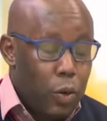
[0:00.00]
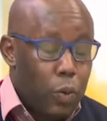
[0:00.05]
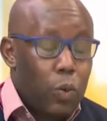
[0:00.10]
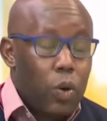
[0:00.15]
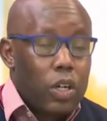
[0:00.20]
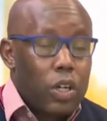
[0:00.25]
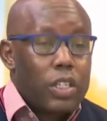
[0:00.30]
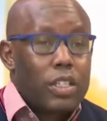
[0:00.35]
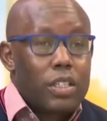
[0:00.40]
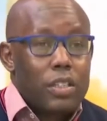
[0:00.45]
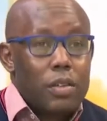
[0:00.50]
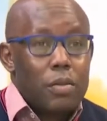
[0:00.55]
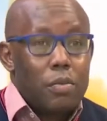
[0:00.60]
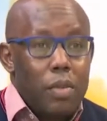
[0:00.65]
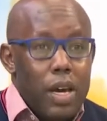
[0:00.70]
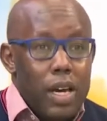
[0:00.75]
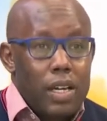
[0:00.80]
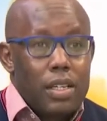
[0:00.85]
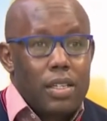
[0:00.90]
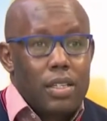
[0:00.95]
what
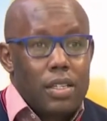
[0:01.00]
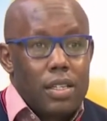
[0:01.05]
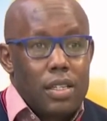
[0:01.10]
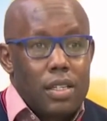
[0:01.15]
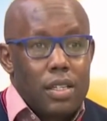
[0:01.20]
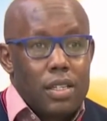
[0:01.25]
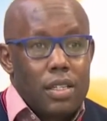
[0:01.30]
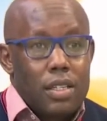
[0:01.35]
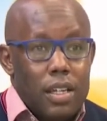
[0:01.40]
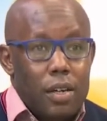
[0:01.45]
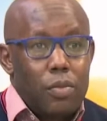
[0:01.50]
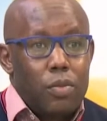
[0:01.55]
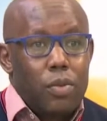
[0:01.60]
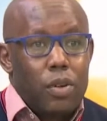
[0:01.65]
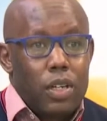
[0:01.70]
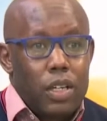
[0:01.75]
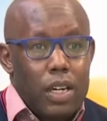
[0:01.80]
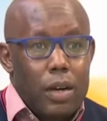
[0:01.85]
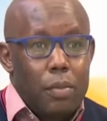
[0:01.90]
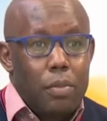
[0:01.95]
makes
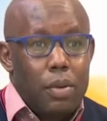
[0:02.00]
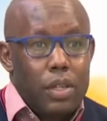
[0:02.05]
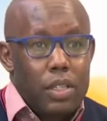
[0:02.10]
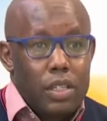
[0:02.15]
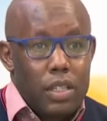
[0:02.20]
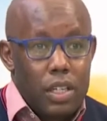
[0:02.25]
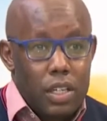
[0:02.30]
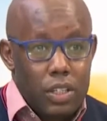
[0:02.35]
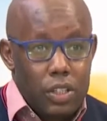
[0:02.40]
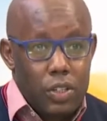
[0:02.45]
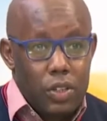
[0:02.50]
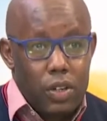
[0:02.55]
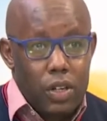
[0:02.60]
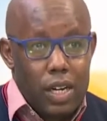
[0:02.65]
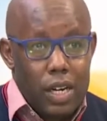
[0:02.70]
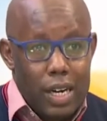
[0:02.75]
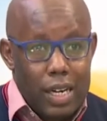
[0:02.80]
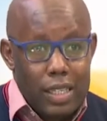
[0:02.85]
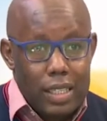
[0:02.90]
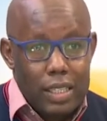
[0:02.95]
someone a presidential
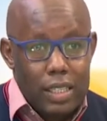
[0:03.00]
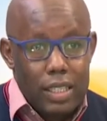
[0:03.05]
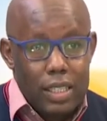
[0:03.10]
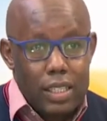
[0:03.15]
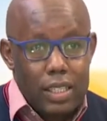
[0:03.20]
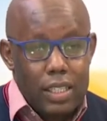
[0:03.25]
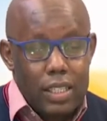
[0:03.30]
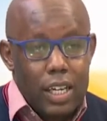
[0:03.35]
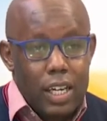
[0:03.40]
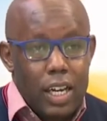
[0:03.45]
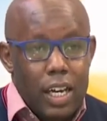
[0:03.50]
candidate